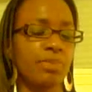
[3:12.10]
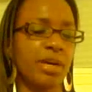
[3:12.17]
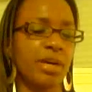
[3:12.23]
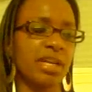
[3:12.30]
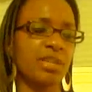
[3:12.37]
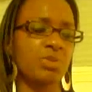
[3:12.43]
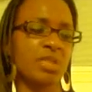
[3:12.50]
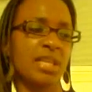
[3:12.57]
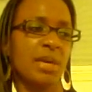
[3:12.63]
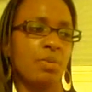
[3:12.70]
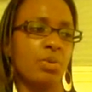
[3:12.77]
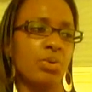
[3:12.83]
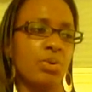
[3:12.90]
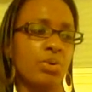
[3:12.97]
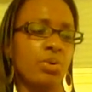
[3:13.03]
Bucky was
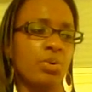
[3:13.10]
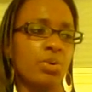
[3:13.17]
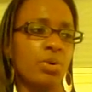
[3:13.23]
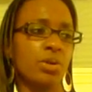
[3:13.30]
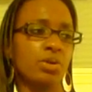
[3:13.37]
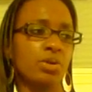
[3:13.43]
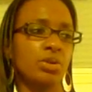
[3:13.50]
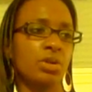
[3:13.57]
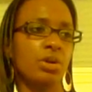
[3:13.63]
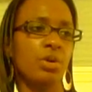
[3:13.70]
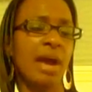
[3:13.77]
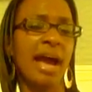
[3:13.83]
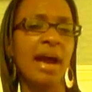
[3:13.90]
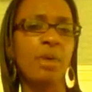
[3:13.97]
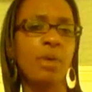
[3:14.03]
like, well, you
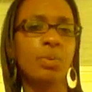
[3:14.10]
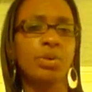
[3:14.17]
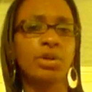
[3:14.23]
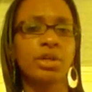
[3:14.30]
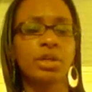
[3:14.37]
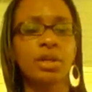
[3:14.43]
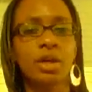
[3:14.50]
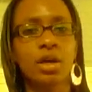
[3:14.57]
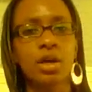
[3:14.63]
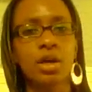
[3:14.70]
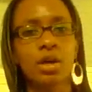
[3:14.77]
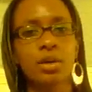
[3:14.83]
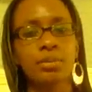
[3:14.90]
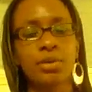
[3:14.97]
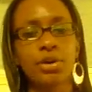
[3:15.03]
know, how would
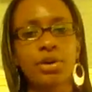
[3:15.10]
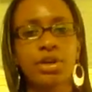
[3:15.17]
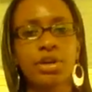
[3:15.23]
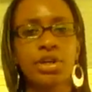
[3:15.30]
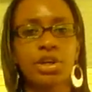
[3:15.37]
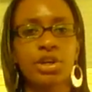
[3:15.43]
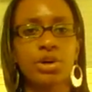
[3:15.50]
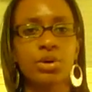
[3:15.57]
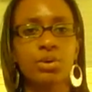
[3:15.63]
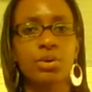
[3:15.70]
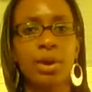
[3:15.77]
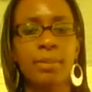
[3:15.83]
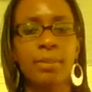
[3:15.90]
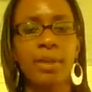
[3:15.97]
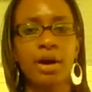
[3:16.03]
Erica
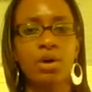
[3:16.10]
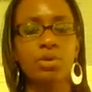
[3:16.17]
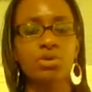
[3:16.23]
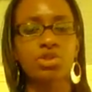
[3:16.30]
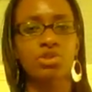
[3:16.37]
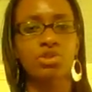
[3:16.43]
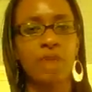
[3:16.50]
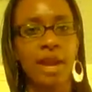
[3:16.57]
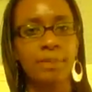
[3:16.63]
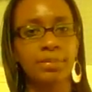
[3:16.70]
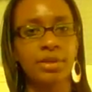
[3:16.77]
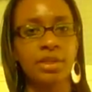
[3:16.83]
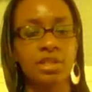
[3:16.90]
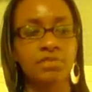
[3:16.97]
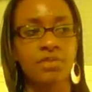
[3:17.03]
know about
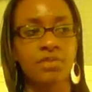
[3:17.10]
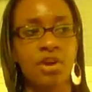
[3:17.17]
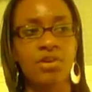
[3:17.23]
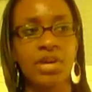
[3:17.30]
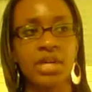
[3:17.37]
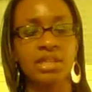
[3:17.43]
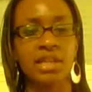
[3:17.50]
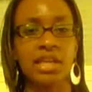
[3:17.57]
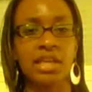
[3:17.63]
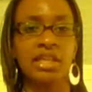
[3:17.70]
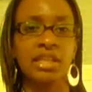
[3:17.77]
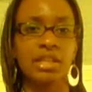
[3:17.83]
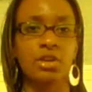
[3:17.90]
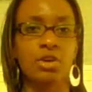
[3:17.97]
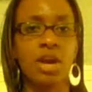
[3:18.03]
Scrappy as far as, like,
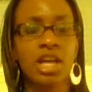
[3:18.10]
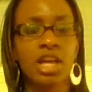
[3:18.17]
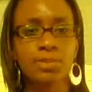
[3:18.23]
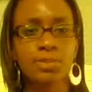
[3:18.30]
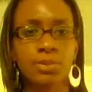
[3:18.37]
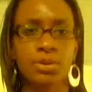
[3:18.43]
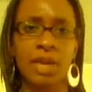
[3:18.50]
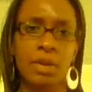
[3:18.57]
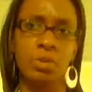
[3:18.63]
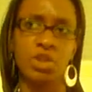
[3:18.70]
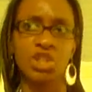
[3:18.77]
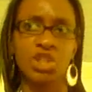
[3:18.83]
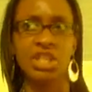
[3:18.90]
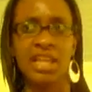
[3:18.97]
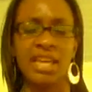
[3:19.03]
he need to go to the hospital? Like,
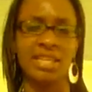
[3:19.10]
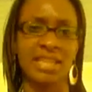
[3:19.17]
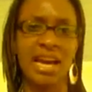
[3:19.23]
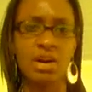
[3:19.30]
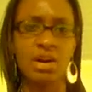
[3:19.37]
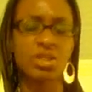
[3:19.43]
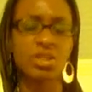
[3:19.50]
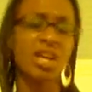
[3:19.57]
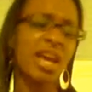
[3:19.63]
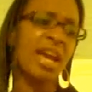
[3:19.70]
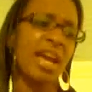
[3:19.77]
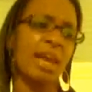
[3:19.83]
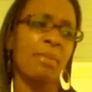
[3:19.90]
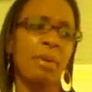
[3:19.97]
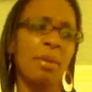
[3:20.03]
was she at his house?
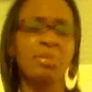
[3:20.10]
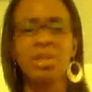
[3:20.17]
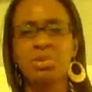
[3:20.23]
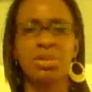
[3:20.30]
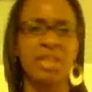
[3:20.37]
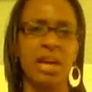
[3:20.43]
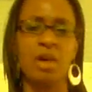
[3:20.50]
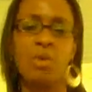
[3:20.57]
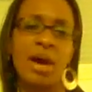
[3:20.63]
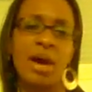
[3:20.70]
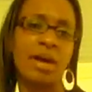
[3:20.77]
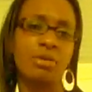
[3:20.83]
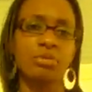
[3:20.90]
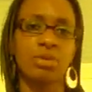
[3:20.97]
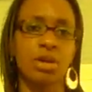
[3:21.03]
And Mama D was like, oh,
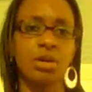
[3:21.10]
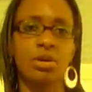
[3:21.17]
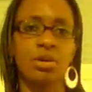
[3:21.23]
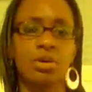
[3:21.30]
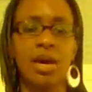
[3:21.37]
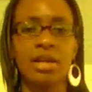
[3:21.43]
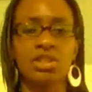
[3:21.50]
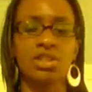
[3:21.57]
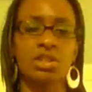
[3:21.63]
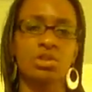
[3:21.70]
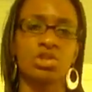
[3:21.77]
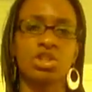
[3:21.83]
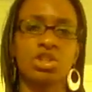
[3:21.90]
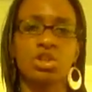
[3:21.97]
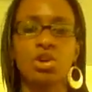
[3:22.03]
I don't know. I just
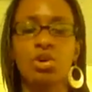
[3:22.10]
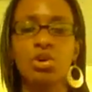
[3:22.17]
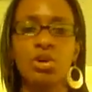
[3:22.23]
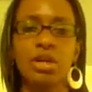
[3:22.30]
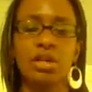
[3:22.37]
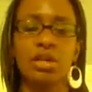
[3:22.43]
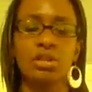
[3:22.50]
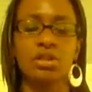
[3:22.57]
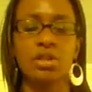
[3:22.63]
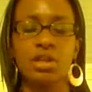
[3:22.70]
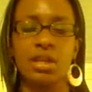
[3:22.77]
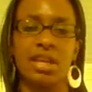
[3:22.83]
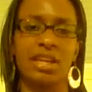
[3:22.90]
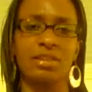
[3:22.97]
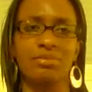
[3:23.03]
know she called
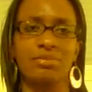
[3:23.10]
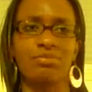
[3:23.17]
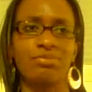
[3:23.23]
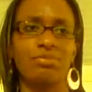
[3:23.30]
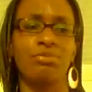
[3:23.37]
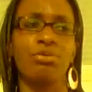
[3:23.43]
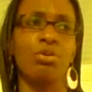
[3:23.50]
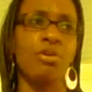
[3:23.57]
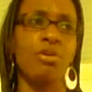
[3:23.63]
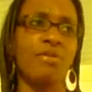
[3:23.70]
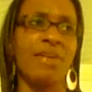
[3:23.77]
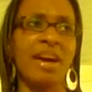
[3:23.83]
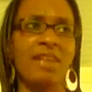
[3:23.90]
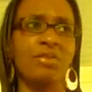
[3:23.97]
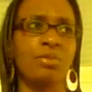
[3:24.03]
at like 4 or
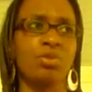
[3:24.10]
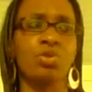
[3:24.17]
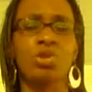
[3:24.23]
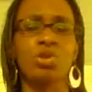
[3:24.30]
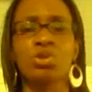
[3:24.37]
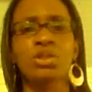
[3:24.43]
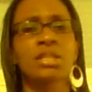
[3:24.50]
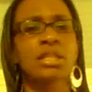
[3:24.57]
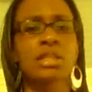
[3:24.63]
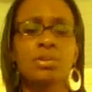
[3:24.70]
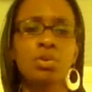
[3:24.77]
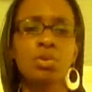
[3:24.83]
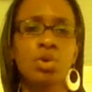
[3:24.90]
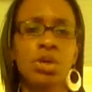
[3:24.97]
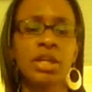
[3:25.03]
5 in the morning or 6 in
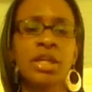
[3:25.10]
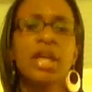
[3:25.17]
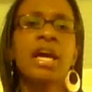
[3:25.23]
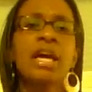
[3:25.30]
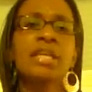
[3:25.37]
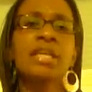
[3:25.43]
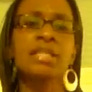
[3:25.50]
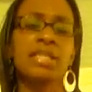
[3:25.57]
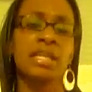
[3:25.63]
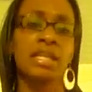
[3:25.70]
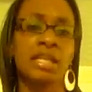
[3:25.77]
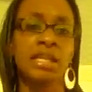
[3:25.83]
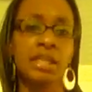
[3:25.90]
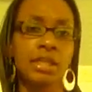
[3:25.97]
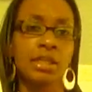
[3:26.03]
the morning saying
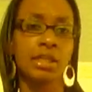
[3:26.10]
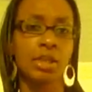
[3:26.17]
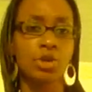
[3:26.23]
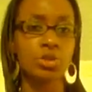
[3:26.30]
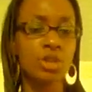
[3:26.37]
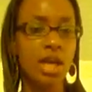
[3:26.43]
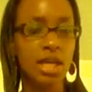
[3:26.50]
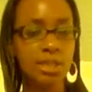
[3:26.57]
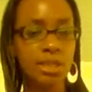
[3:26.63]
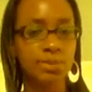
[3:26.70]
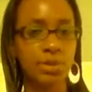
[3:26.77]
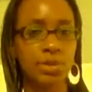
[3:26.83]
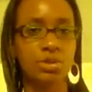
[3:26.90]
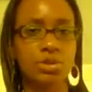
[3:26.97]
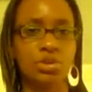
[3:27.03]
that he needed to go to the
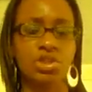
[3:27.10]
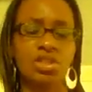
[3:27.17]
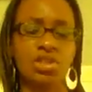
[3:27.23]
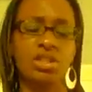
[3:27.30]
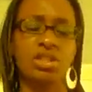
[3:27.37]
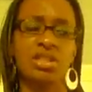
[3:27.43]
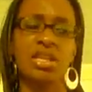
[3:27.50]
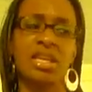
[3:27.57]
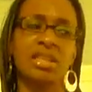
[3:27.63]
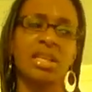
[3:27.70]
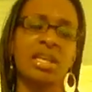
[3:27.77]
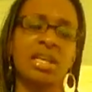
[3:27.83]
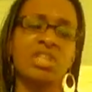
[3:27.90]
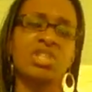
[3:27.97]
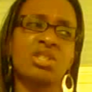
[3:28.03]
hospital. So she's just like
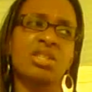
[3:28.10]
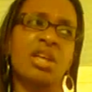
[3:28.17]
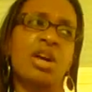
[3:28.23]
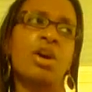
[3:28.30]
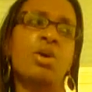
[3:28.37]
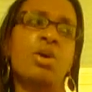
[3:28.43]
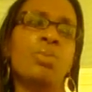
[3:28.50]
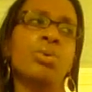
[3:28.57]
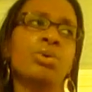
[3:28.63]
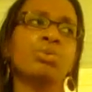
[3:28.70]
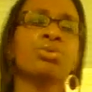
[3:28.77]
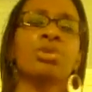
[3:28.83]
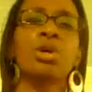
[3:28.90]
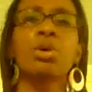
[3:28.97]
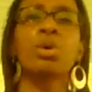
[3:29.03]
thinking, she's like, oh, well,
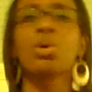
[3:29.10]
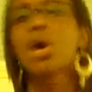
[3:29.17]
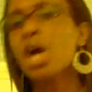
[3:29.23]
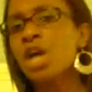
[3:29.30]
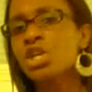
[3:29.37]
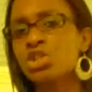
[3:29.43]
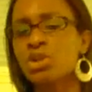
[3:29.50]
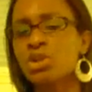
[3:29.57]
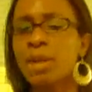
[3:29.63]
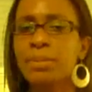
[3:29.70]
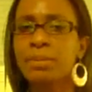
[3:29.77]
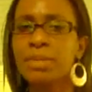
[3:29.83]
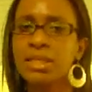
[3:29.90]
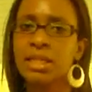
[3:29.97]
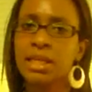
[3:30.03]
you know,
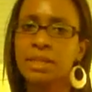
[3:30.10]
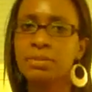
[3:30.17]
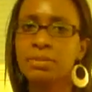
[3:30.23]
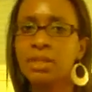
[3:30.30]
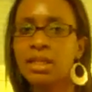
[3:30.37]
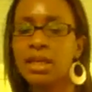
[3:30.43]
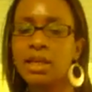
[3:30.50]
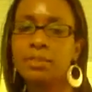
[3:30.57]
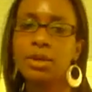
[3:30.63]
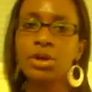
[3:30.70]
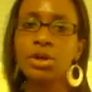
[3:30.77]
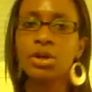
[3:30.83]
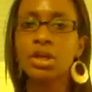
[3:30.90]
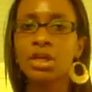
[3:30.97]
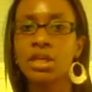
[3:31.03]
Scrappy been telling me that him
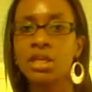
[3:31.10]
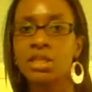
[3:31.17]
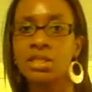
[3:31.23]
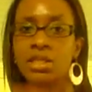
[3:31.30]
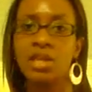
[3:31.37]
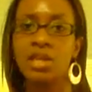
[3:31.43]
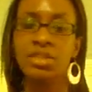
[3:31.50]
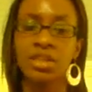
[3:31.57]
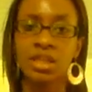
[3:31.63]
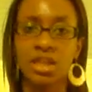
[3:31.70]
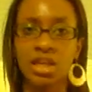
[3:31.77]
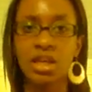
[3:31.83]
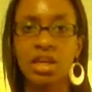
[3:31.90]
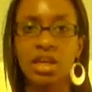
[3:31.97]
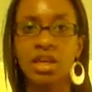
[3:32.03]
and Erica is
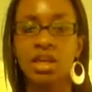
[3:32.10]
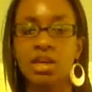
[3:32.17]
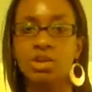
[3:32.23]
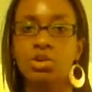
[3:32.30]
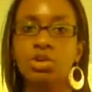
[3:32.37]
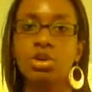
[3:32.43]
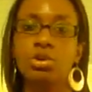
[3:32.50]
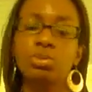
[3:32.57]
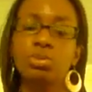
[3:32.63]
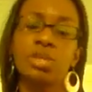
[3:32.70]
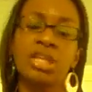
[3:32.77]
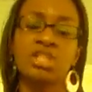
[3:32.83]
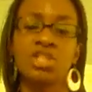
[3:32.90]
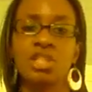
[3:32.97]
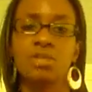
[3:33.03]
nothing there, and you know,
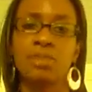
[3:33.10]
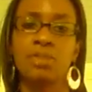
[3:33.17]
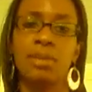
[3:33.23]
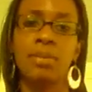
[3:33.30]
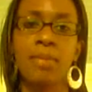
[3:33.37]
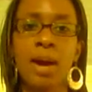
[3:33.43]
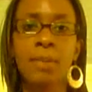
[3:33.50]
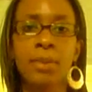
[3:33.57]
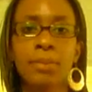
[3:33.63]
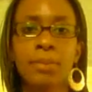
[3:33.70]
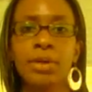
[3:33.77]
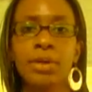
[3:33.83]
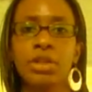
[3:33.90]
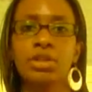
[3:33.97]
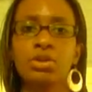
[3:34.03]
that's just his baby mama,
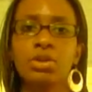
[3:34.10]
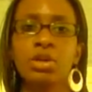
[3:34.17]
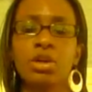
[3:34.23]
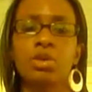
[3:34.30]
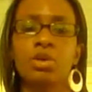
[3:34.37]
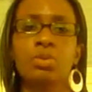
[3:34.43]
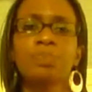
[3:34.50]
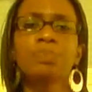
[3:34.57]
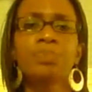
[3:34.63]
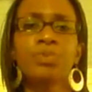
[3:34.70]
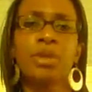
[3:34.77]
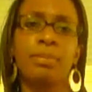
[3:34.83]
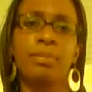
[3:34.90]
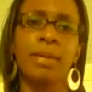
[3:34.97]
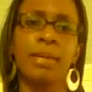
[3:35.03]
but you know,
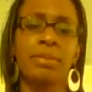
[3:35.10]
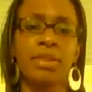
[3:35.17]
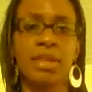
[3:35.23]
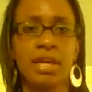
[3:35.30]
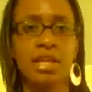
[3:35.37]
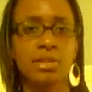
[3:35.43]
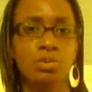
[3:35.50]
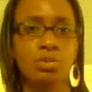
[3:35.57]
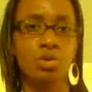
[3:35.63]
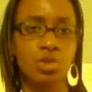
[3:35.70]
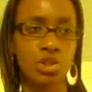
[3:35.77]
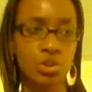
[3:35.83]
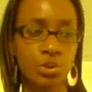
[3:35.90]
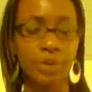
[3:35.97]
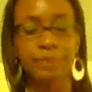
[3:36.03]
maybe there is more
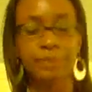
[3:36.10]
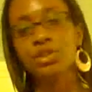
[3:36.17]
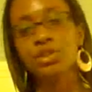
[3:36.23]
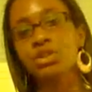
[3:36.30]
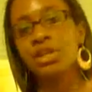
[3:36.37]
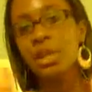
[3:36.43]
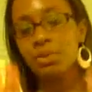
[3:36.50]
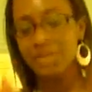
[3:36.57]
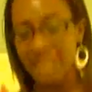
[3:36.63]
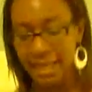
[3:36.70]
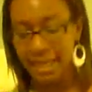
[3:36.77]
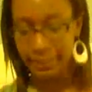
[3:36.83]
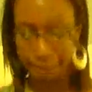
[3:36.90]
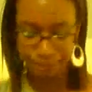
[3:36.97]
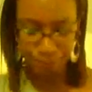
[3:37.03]
to it. So that was
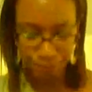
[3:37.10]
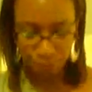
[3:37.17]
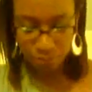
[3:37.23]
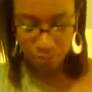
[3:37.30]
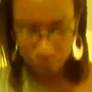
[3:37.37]
that.